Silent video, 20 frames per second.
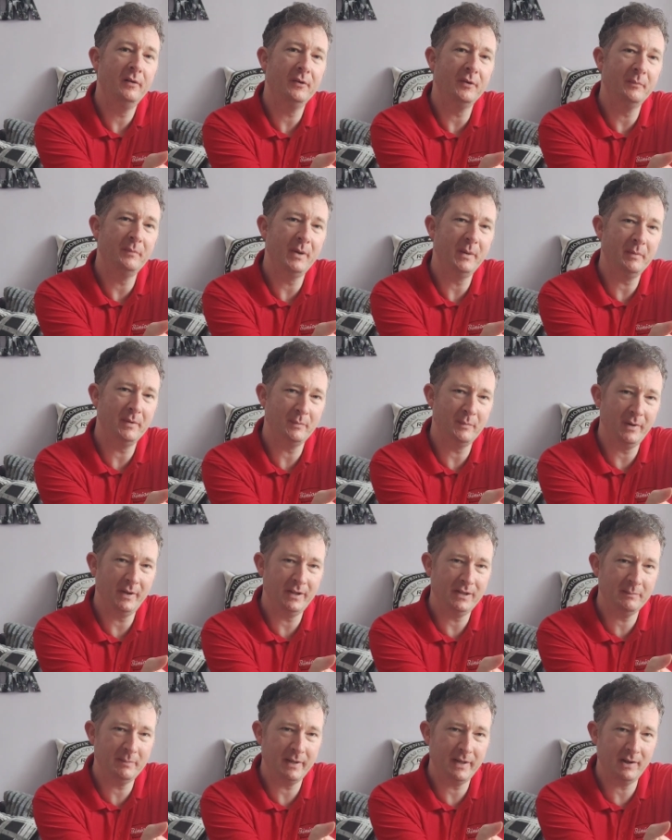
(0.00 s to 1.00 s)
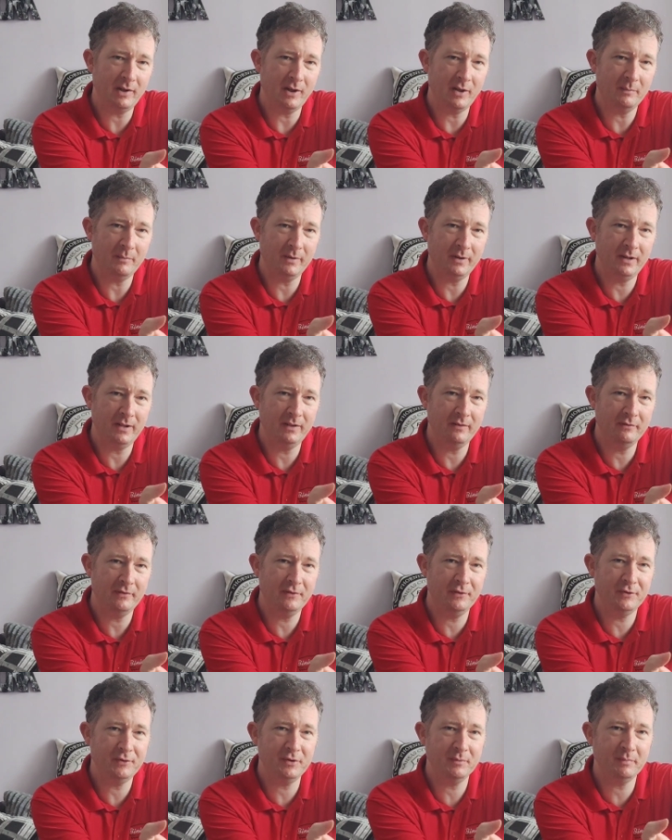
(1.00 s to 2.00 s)
Some people are willing to pay a lot of money
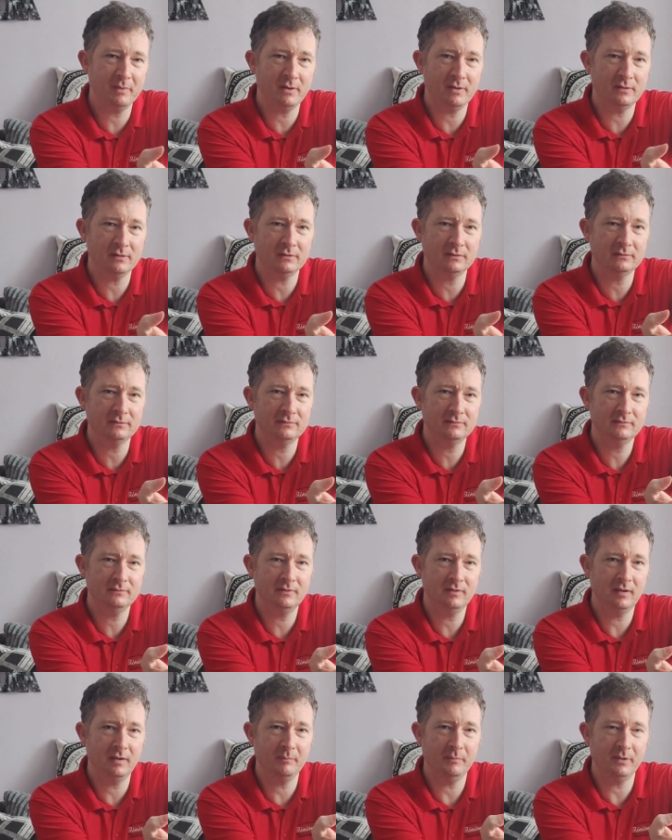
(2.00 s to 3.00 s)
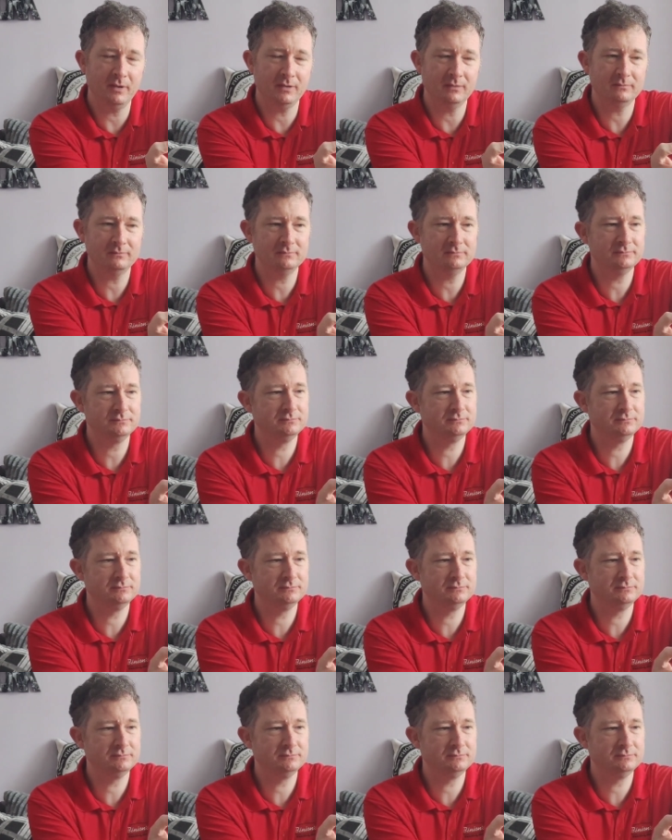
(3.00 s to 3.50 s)
for such a bottle. I'm not.